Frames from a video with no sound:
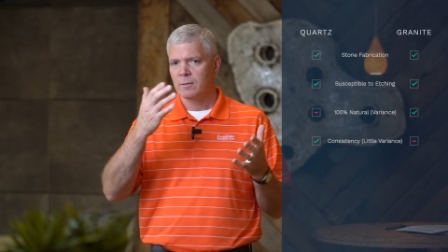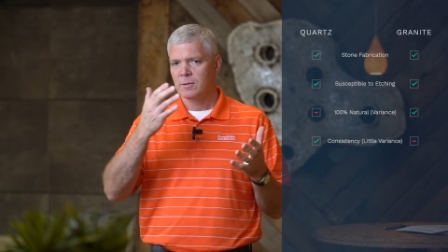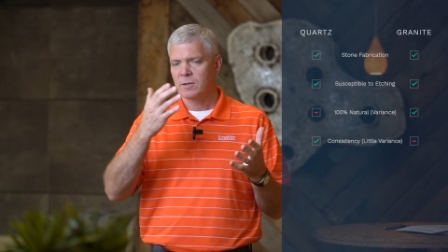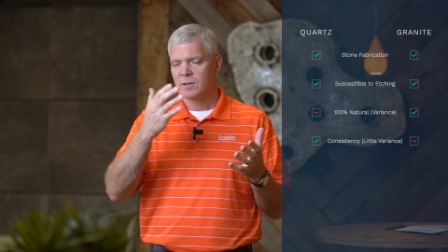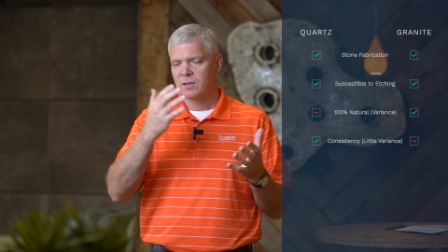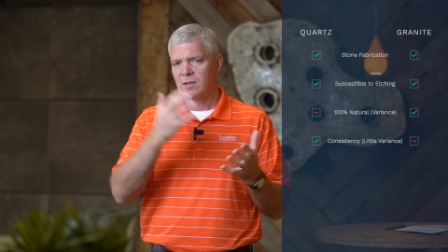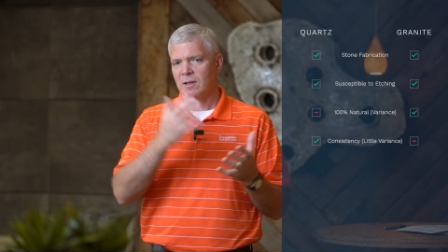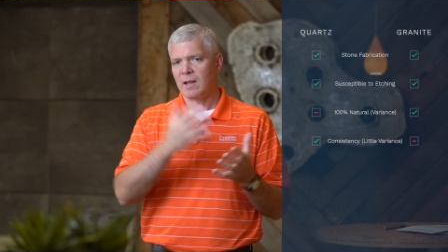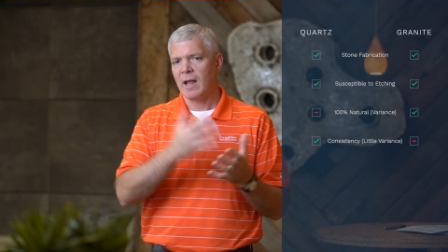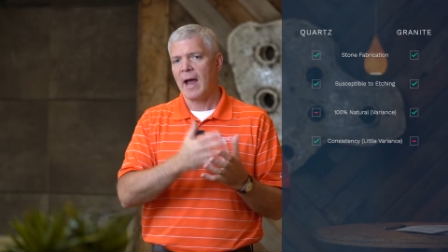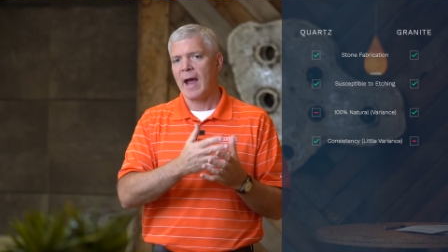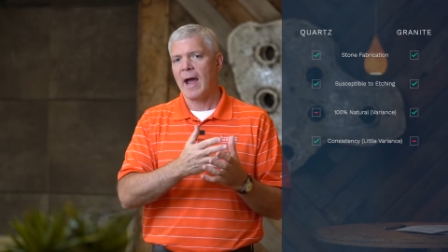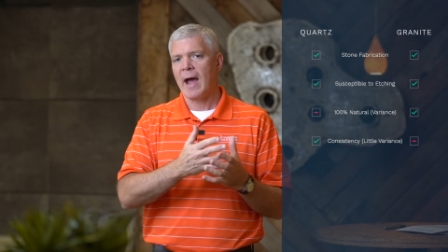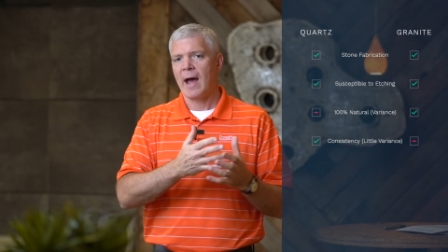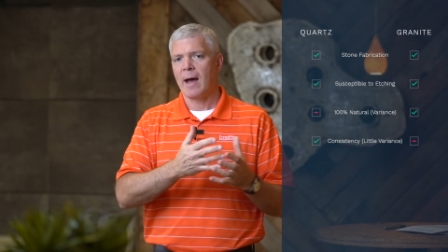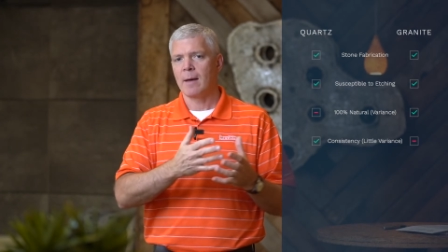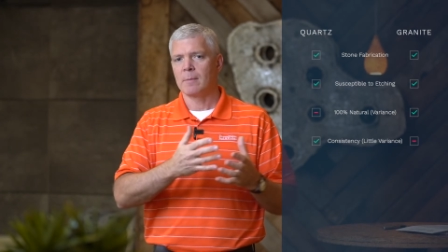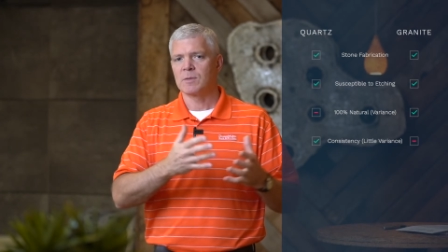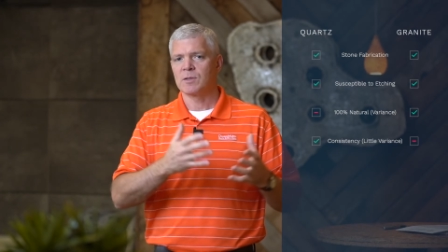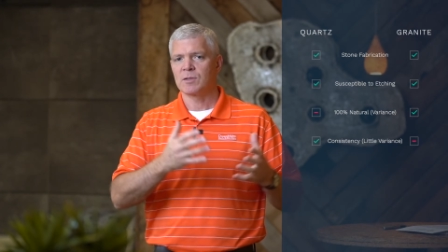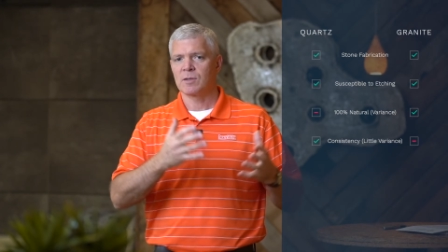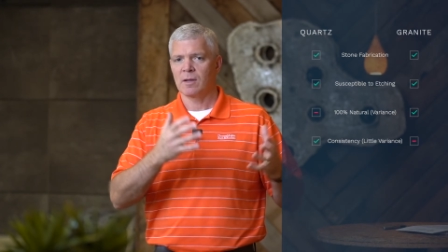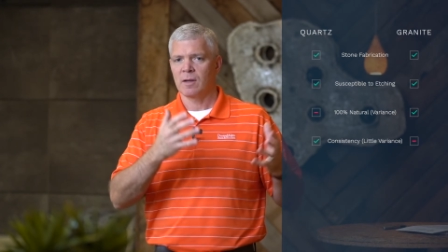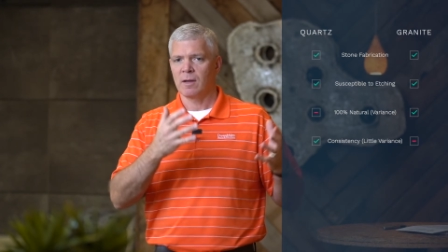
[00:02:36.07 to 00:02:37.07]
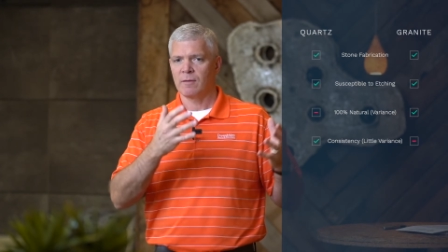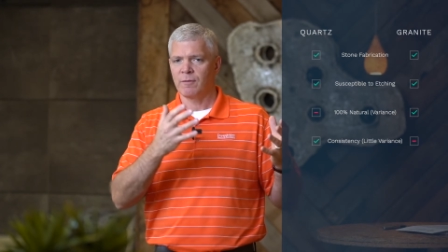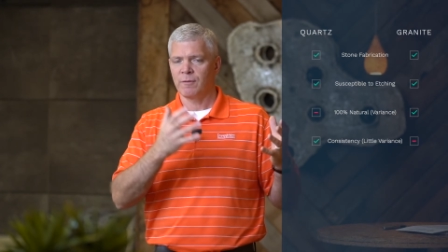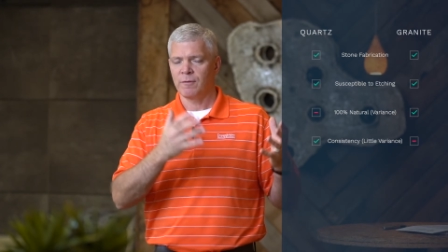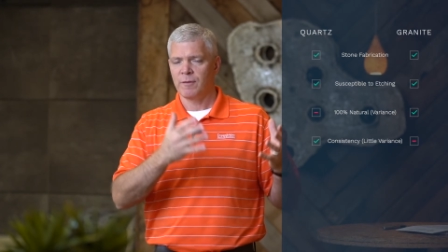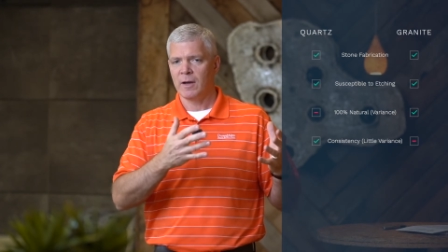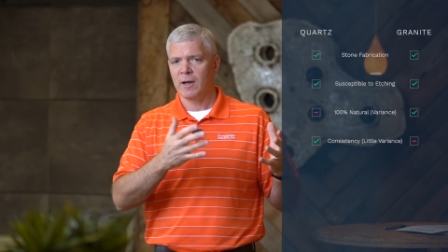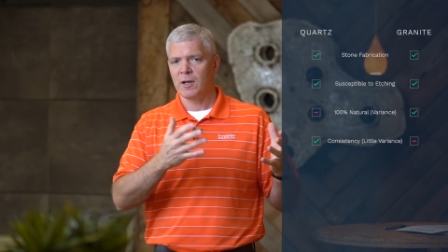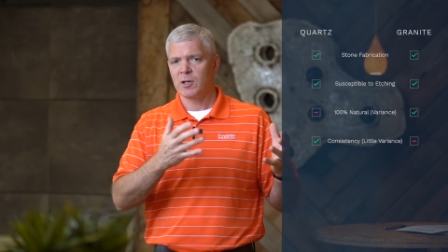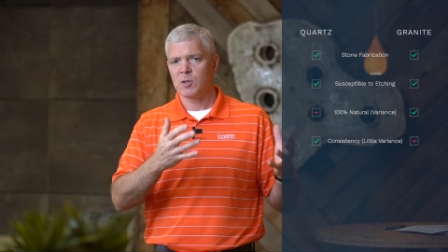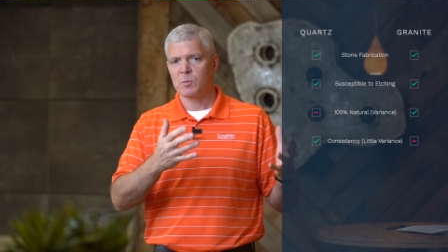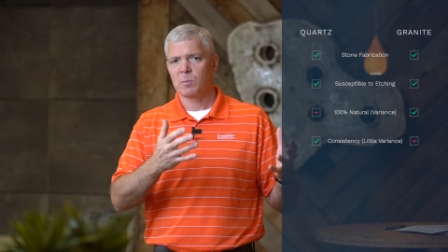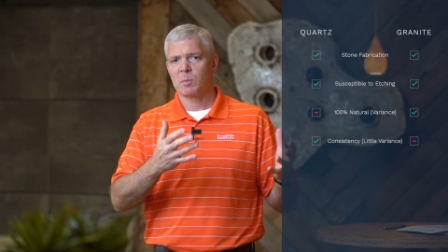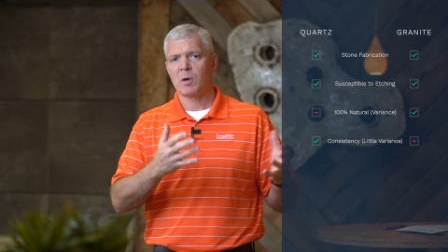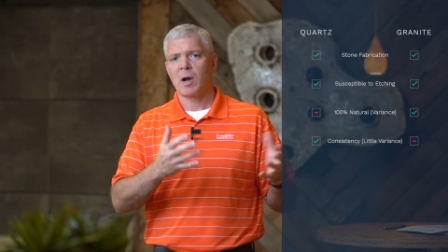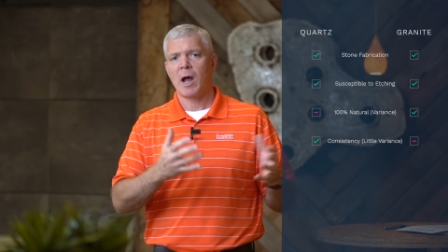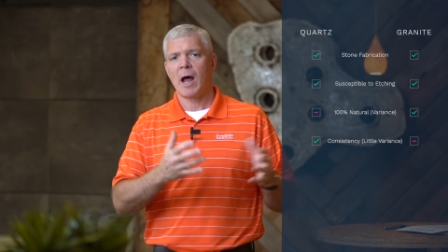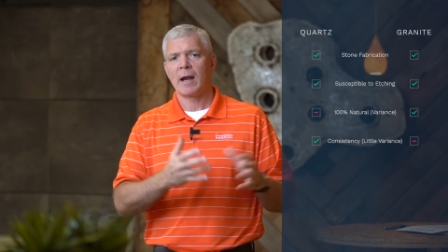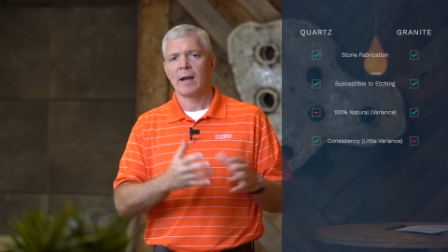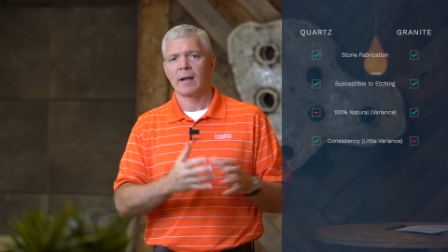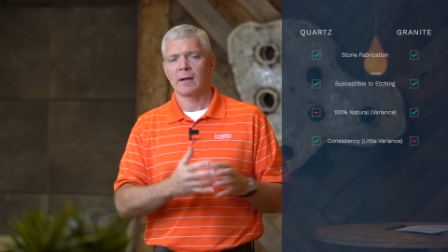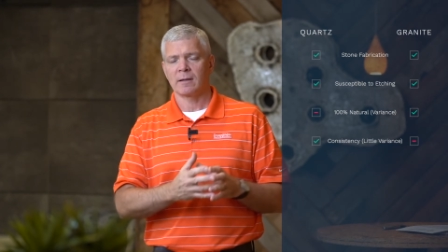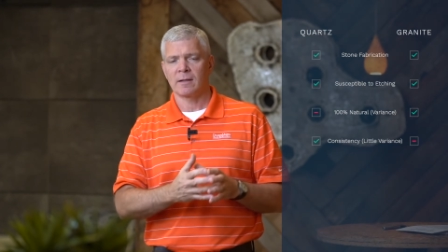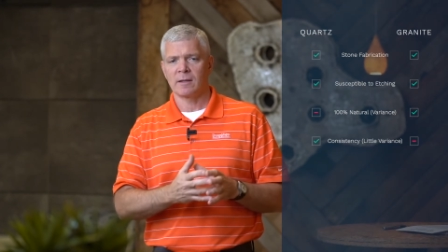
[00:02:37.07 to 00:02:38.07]
slabs and finished
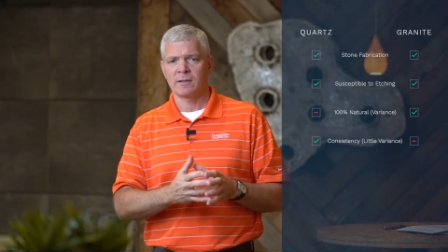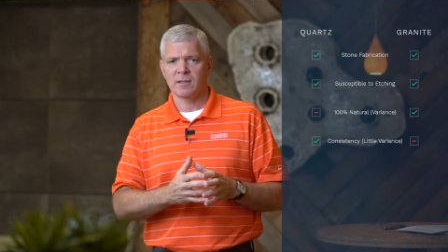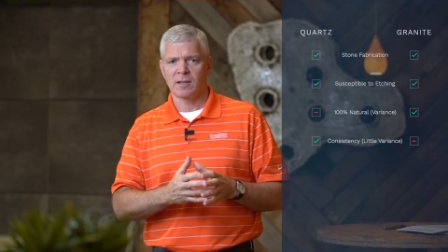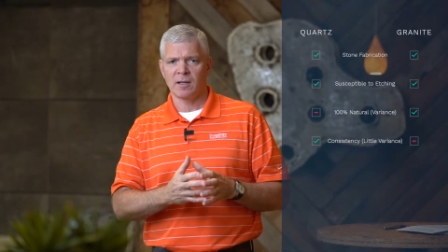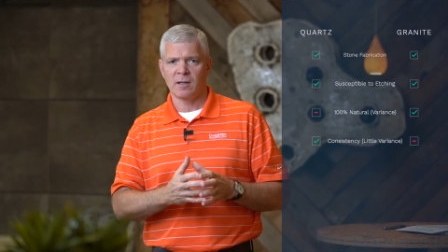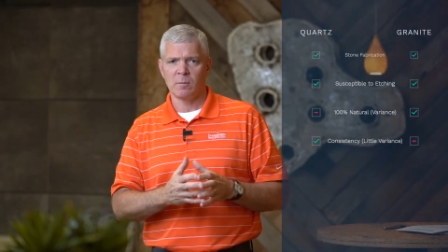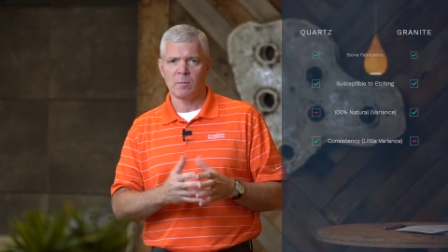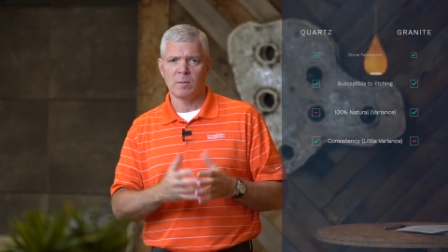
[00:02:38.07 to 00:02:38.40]
product that's going